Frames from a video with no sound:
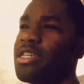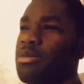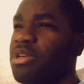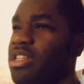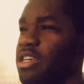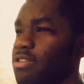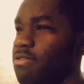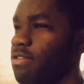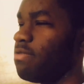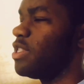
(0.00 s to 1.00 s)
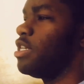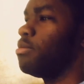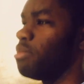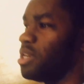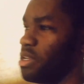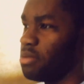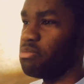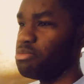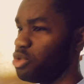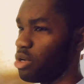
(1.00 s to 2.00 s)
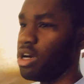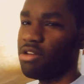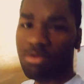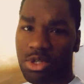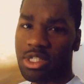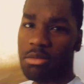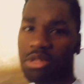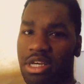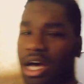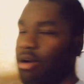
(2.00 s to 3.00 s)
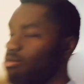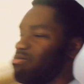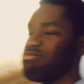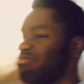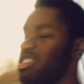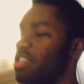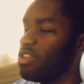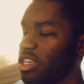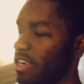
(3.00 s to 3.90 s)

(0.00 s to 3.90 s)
gonna be like a 15 minute drive or something. I don't even